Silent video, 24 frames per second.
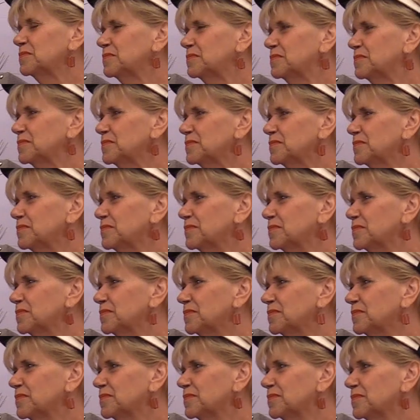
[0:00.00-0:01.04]

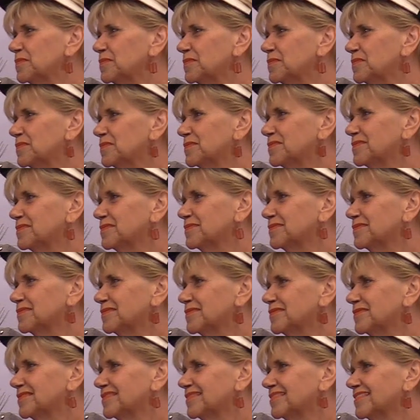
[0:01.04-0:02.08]

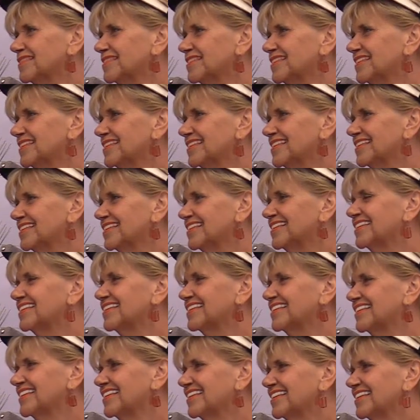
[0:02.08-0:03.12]

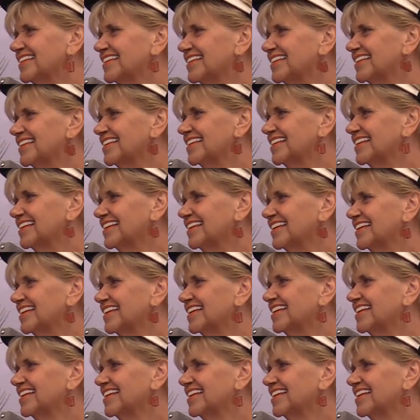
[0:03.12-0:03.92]
[no speech]